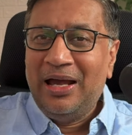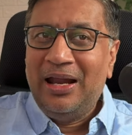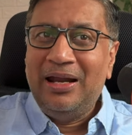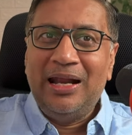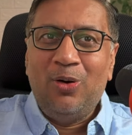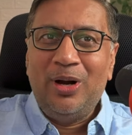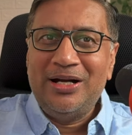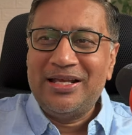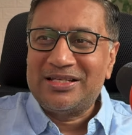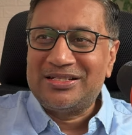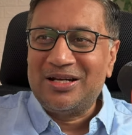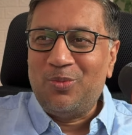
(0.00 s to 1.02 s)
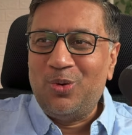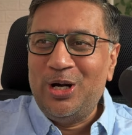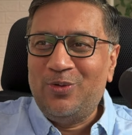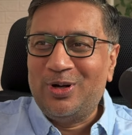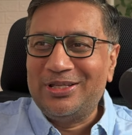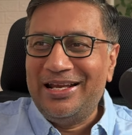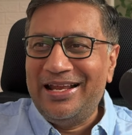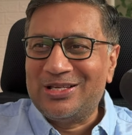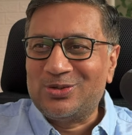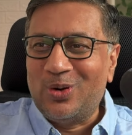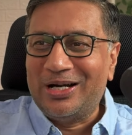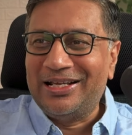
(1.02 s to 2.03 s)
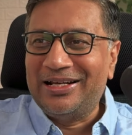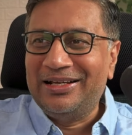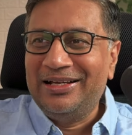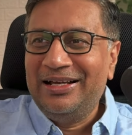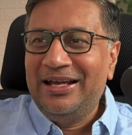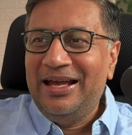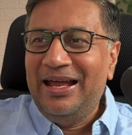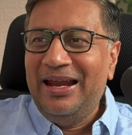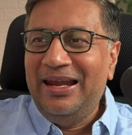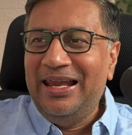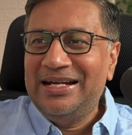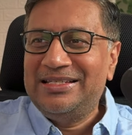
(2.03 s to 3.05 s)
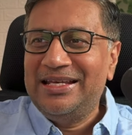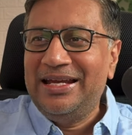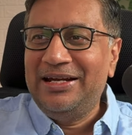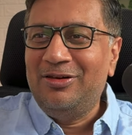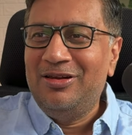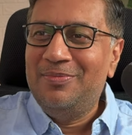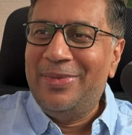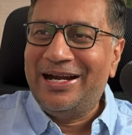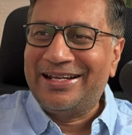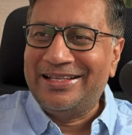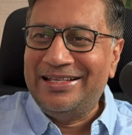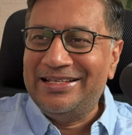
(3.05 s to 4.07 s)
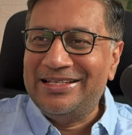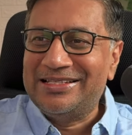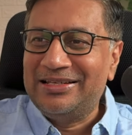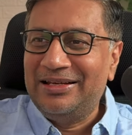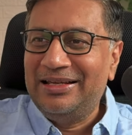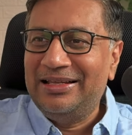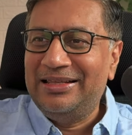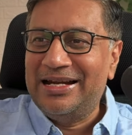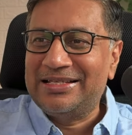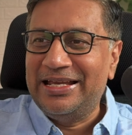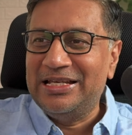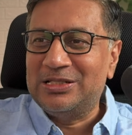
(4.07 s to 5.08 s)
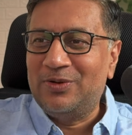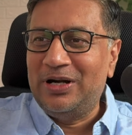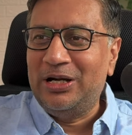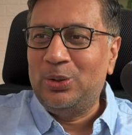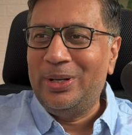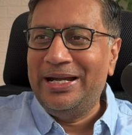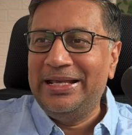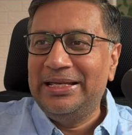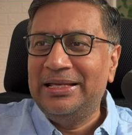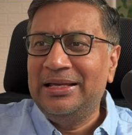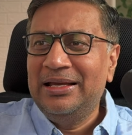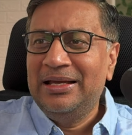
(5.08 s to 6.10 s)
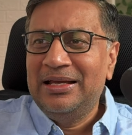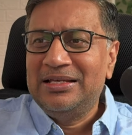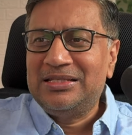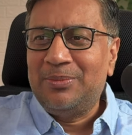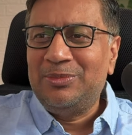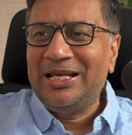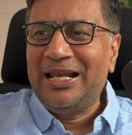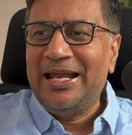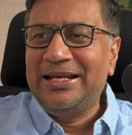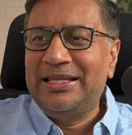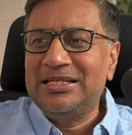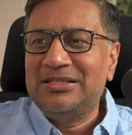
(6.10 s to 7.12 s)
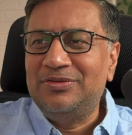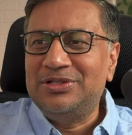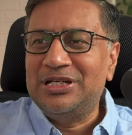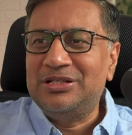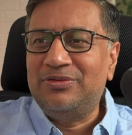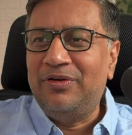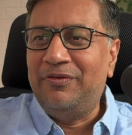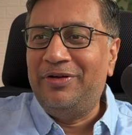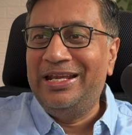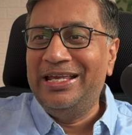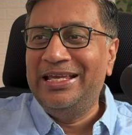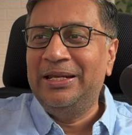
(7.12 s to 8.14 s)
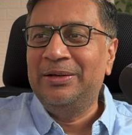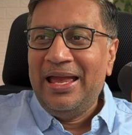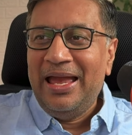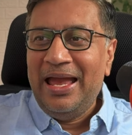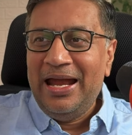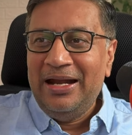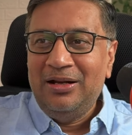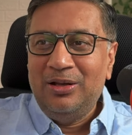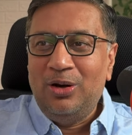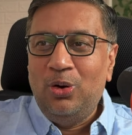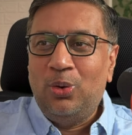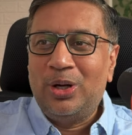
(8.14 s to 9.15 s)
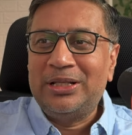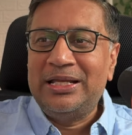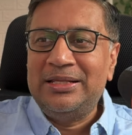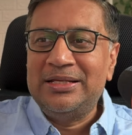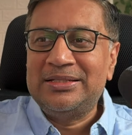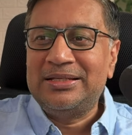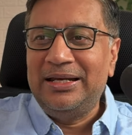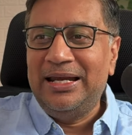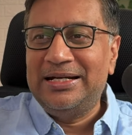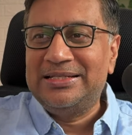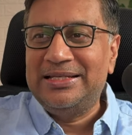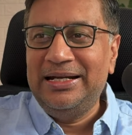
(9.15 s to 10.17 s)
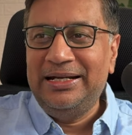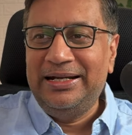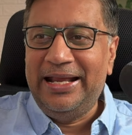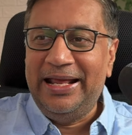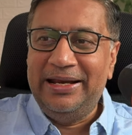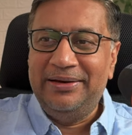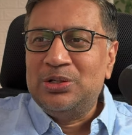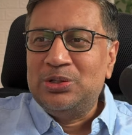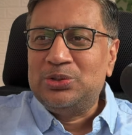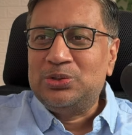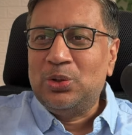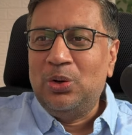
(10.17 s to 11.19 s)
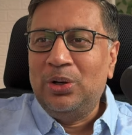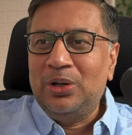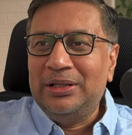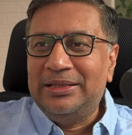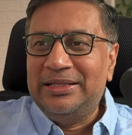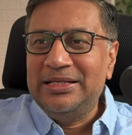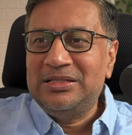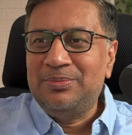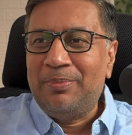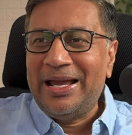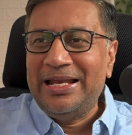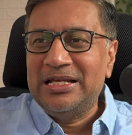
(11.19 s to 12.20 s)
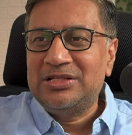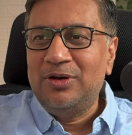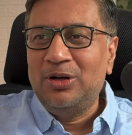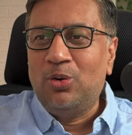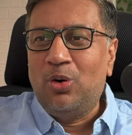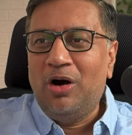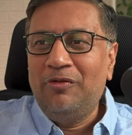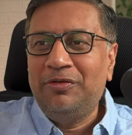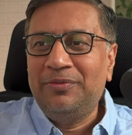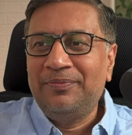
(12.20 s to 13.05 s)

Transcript: now let's extrapolate for the next quarter let's say it will be better than this that's case 120 something like this which is 15 and lower than this let's say 10 so this minus will go off